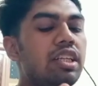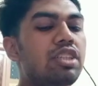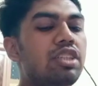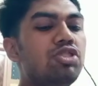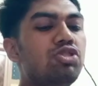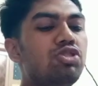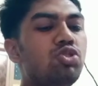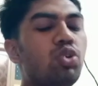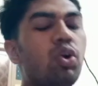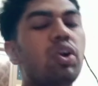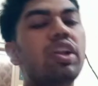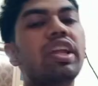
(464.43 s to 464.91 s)

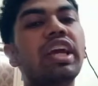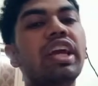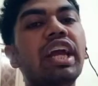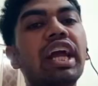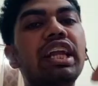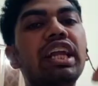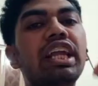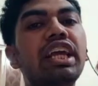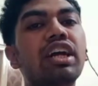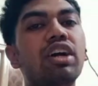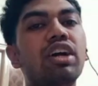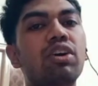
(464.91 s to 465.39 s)
it is not
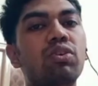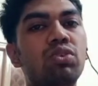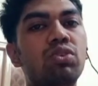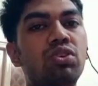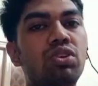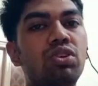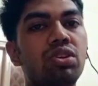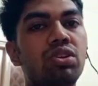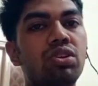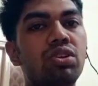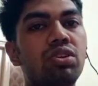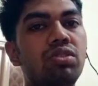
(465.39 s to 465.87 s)
getting
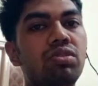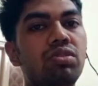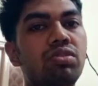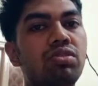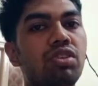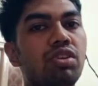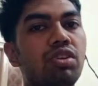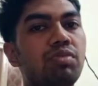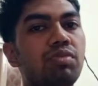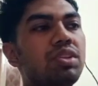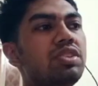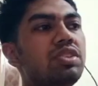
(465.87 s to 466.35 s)
out
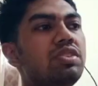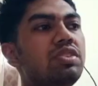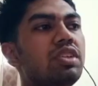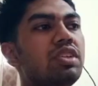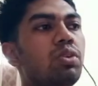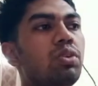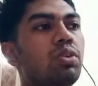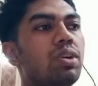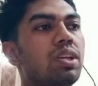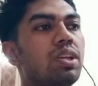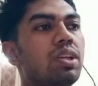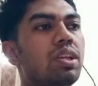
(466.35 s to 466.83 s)
from the
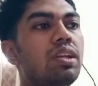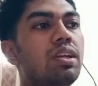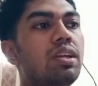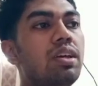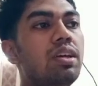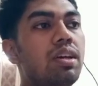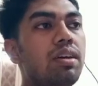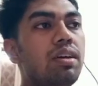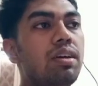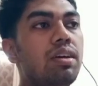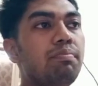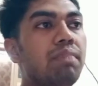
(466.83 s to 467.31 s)
cell wall.
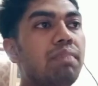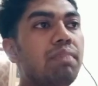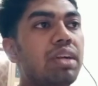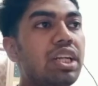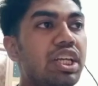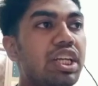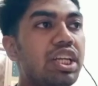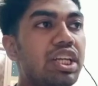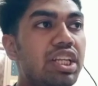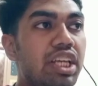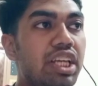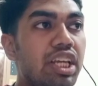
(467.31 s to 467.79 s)

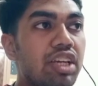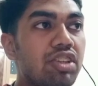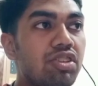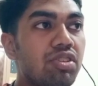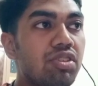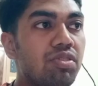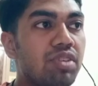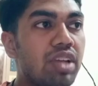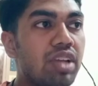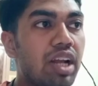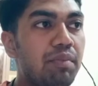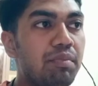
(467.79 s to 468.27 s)
But in
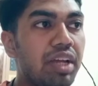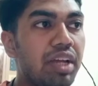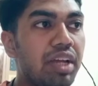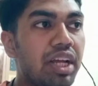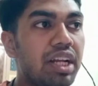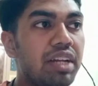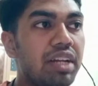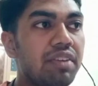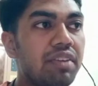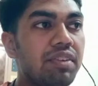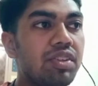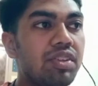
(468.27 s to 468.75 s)
case of gram
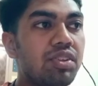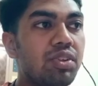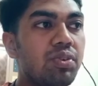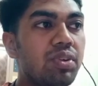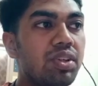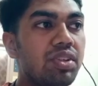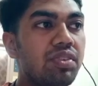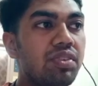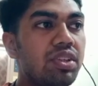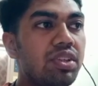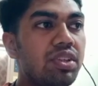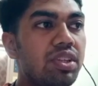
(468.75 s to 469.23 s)
negative, as
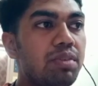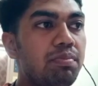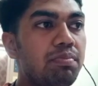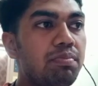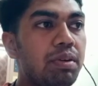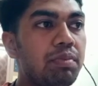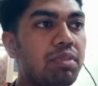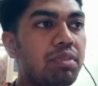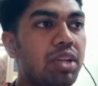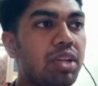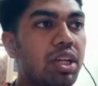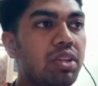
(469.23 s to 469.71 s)
you can see, the
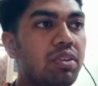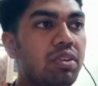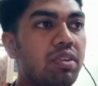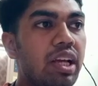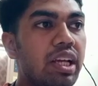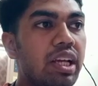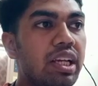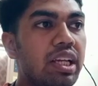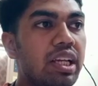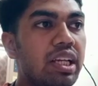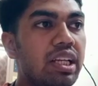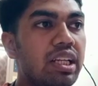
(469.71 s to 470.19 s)

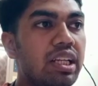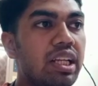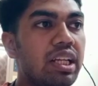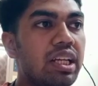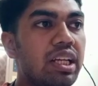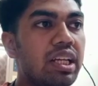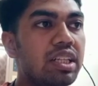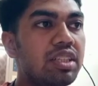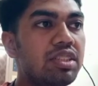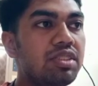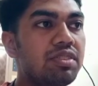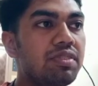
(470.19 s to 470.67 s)
peptidoglycan
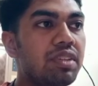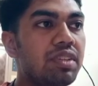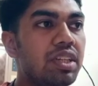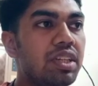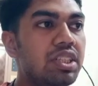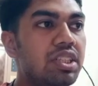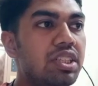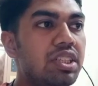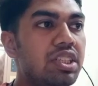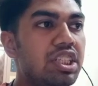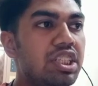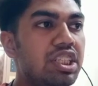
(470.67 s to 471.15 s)
layer is
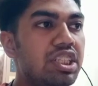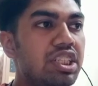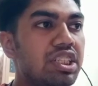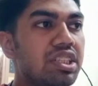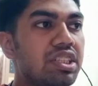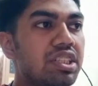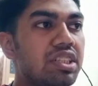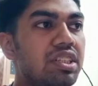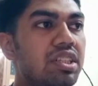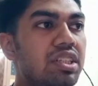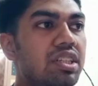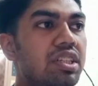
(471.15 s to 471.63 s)
very
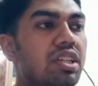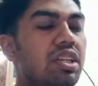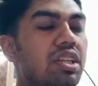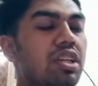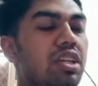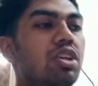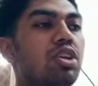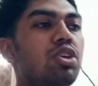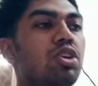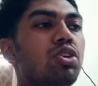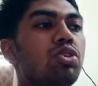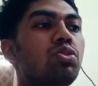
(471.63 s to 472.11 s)
thin.
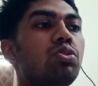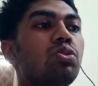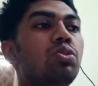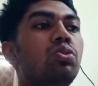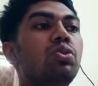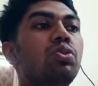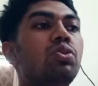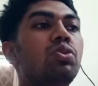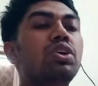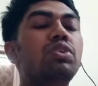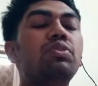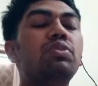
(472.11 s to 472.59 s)

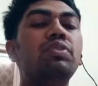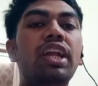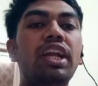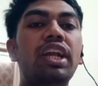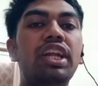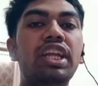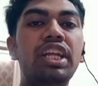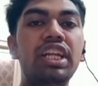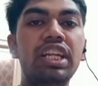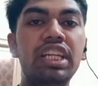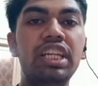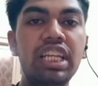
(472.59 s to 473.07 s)
So when we
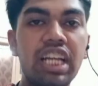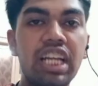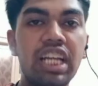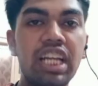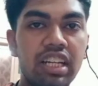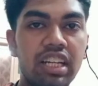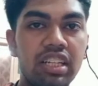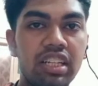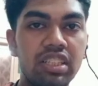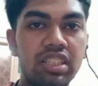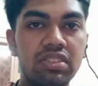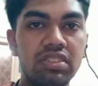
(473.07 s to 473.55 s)
are adding
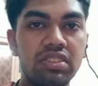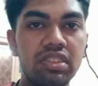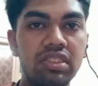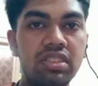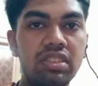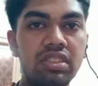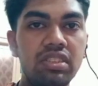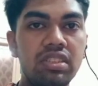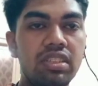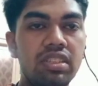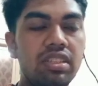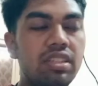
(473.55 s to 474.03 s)

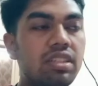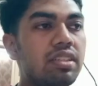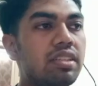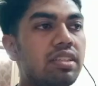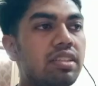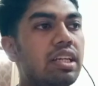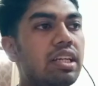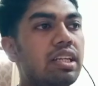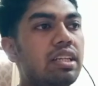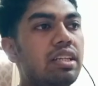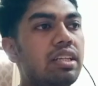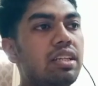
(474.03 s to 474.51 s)
decolorizer,
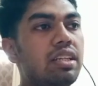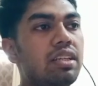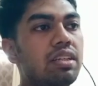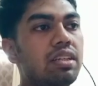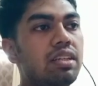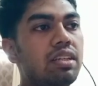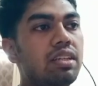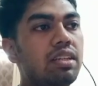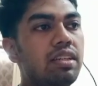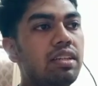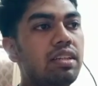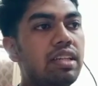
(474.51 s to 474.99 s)
that
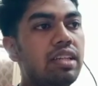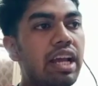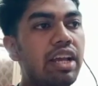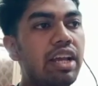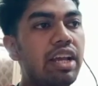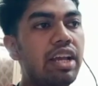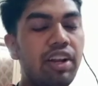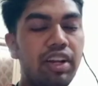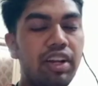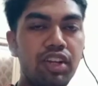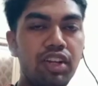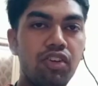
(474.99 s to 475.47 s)

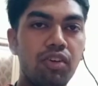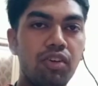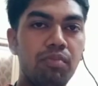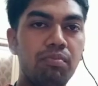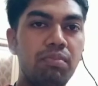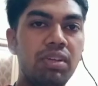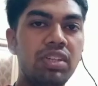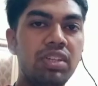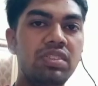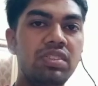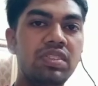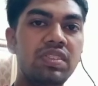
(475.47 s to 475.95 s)
diiodine
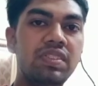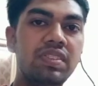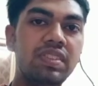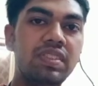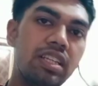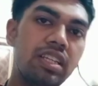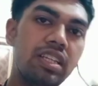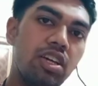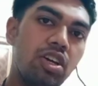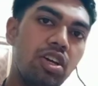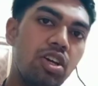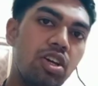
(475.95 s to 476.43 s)
complex is
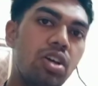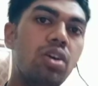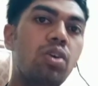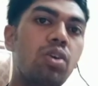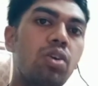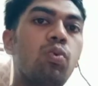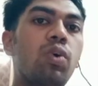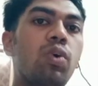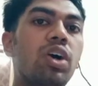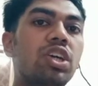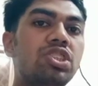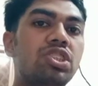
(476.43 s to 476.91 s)

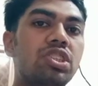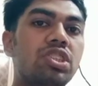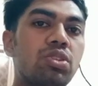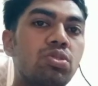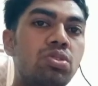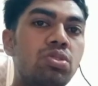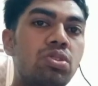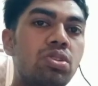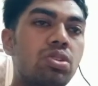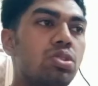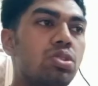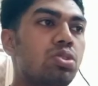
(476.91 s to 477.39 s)
washed
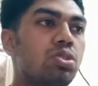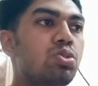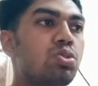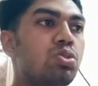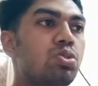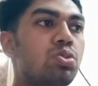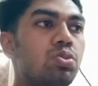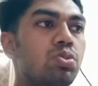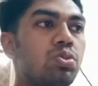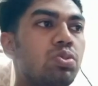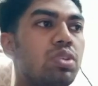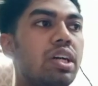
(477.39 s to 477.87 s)
out
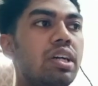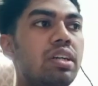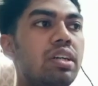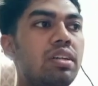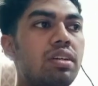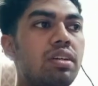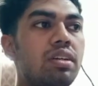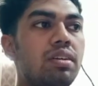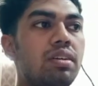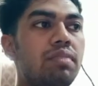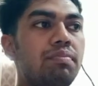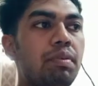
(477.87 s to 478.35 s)
through
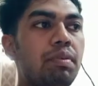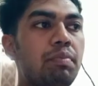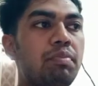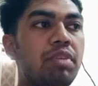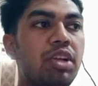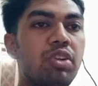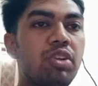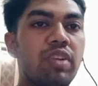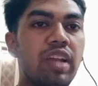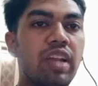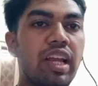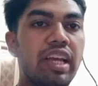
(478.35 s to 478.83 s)
the
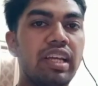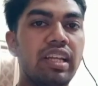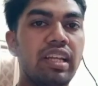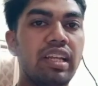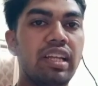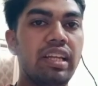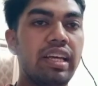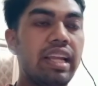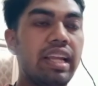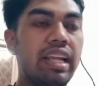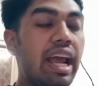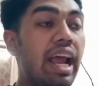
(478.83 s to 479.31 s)

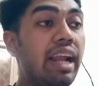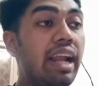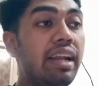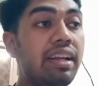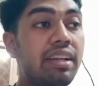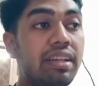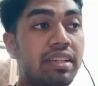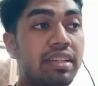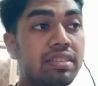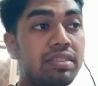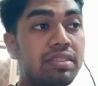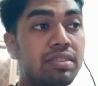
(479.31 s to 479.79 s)
peptidoglycan layer,
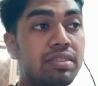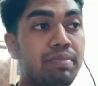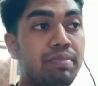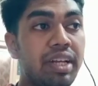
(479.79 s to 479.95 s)
and it